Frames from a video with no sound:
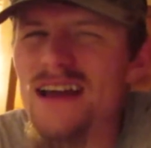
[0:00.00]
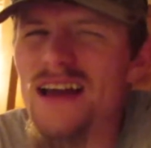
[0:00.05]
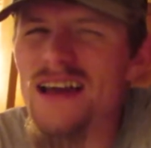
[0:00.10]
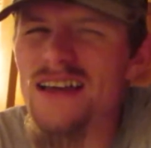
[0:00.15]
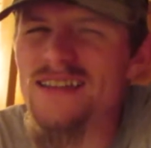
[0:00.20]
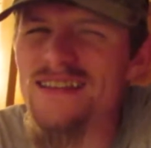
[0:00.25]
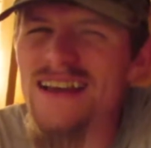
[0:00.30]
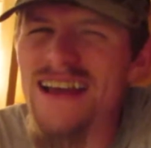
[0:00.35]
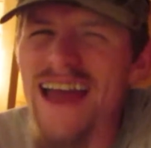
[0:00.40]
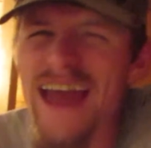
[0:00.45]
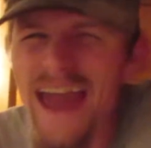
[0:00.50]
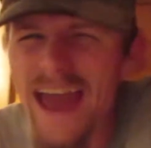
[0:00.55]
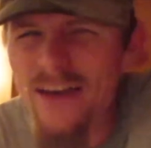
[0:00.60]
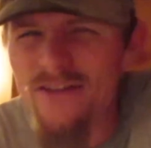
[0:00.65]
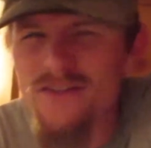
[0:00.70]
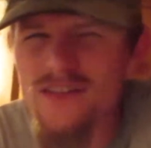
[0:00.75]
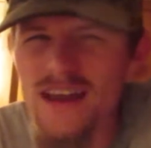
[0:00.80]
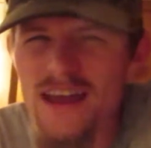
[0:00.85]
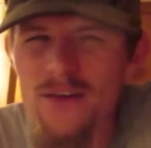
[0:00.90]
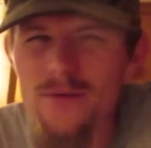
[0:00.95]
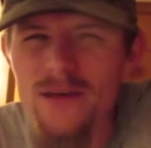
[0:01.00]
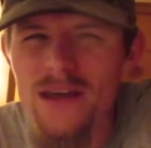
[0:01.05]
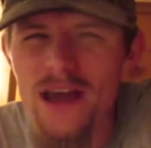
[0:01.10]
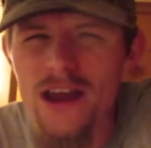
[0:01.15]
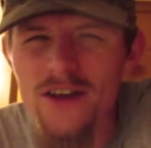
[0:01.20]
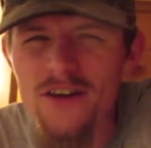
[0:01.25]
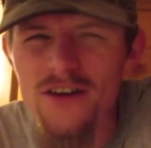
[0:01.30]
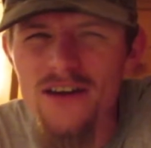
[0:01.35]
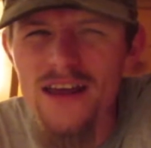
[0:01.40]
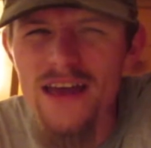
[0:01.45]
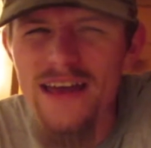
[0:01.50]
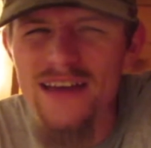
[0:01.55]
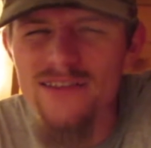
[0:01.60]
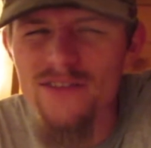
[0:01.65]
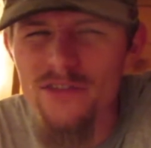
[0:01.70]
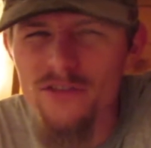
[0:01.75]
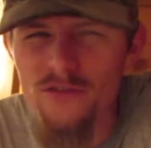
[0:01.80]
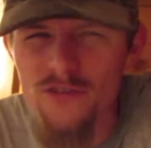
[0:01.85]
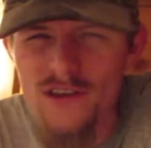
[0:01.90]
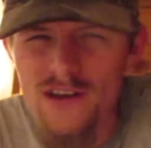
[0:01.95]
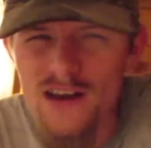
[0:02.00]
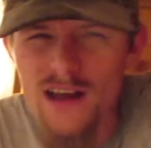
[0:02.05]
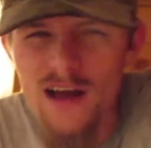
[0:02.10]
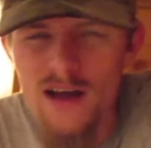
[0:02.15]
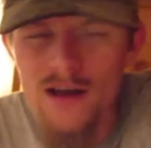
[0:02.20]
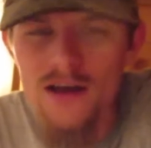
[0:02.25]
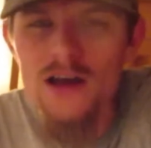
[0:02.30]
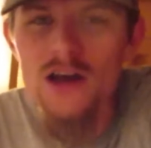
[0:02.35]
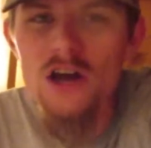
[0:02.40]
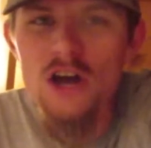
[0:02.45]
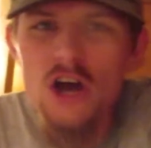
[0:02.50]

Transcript: It's like half a day. We got here at like three o'clock.